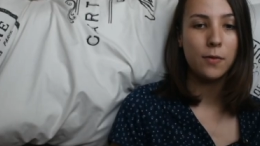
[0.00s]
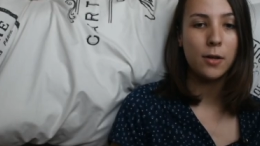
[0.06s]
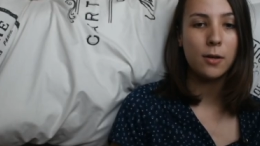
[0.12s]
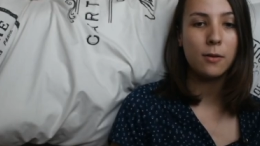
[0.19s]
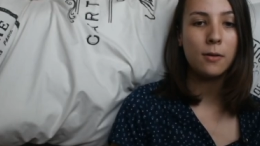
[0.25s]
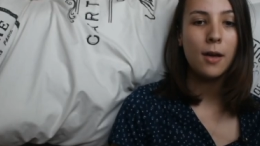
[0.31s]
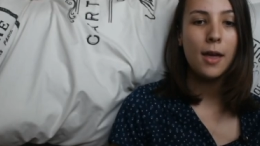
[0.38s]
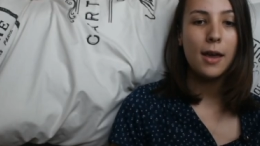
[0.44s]
of
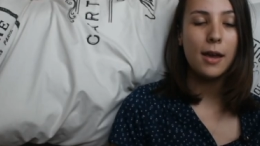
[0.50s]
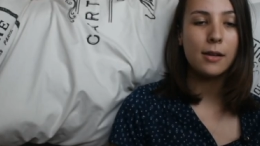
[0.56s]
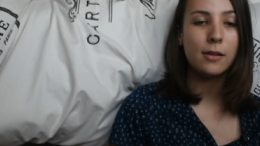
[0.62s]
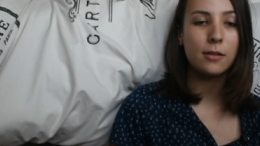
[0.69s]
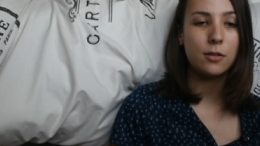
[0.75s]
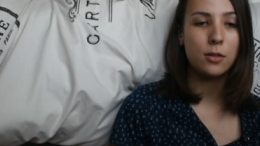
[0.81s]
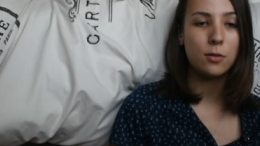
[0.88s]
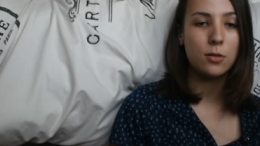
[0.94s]
you,
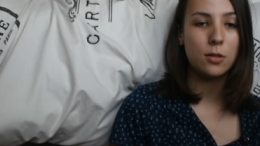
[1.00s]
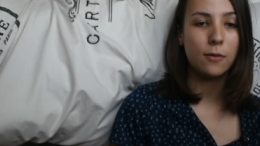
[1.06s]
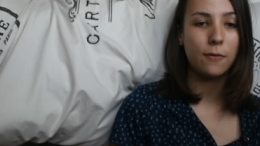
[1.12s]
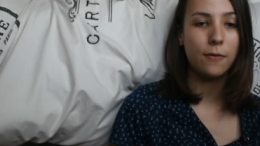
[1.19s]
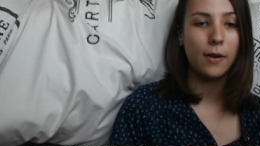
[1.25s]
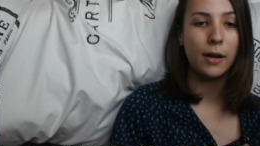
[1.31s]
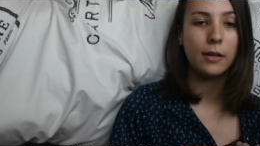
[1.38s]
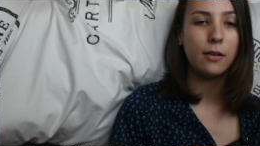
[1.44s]
and it's used to
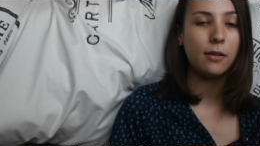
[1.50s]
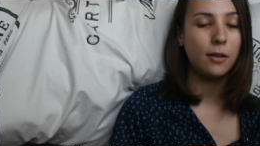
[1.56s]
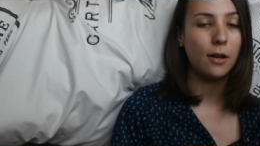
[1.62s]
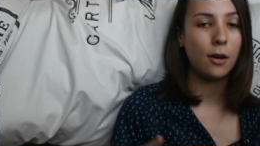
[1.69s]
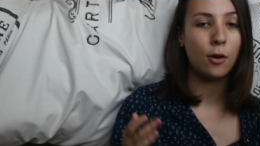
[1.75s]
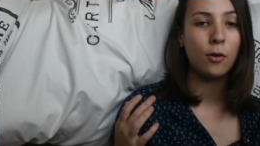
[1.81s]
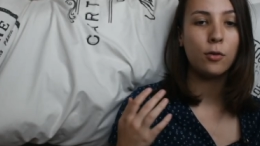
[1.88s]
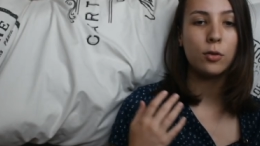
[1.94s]
find
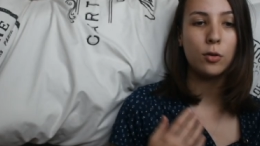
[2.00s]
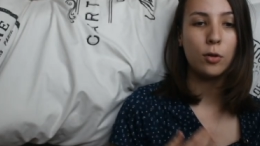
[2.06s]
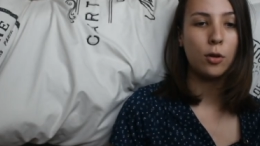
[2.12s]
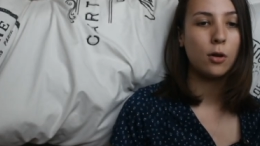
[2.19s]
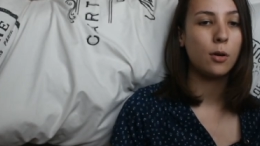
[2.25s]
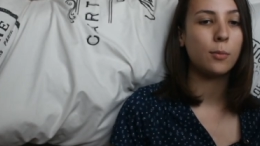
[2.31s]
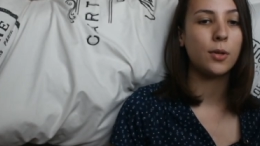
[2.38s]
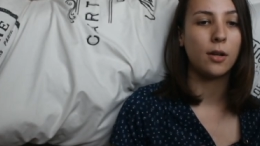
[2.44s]
stairs,
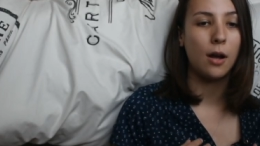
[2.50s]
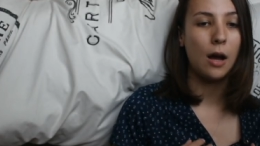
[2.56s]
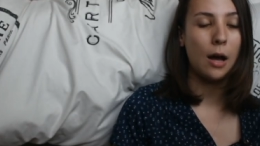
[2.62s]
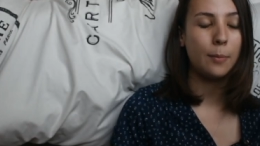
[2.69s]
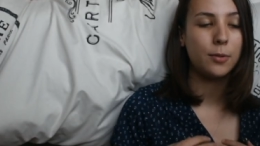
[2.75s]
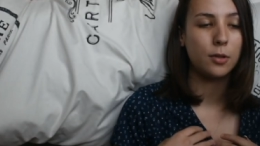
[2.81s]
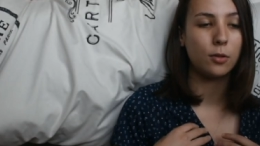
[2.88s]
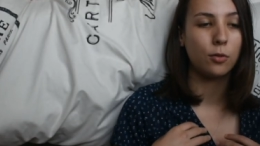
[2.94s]
curbs, and
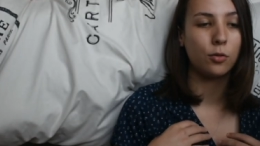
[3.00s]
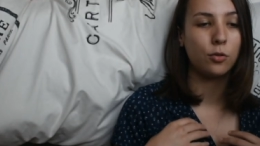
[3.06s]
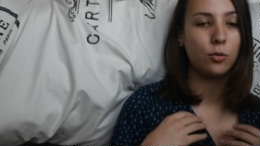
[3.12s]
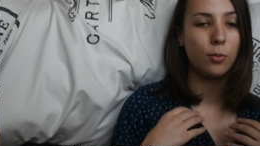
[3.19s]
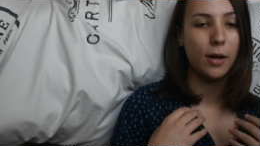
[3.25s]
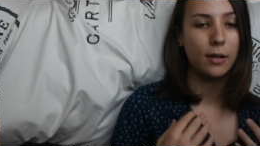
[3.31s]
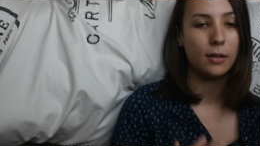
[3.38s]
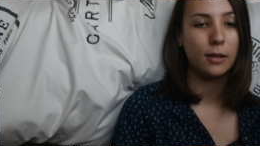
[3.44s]
obstacles
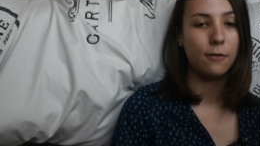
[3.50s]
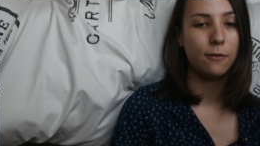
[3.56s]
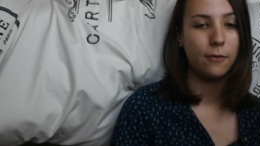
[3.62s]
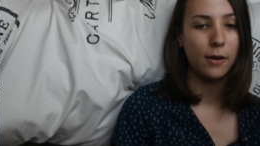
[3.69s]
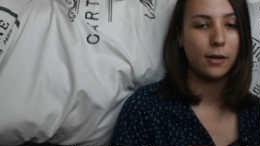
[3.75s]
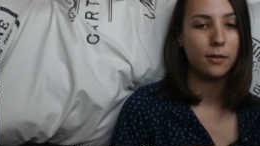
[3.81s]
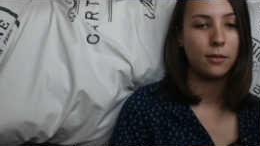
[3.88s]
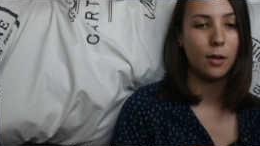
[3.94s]
directly in
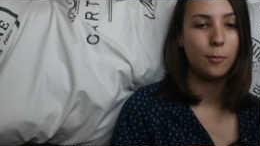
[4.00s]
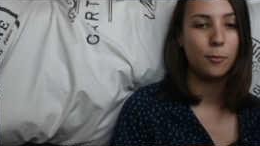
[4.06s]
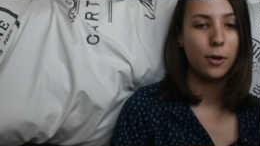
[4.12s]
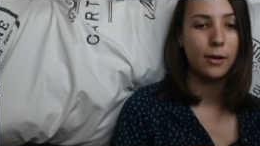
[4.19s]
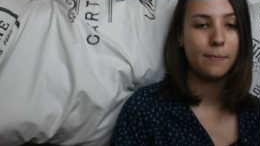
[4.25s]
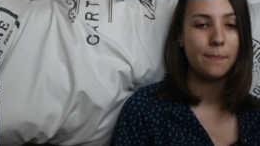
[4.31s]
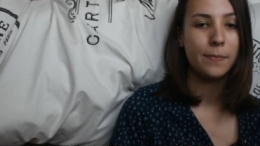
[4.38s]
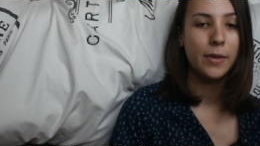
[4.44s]
front of
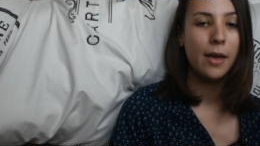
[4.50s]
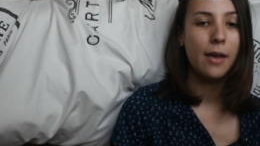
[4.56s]
someone.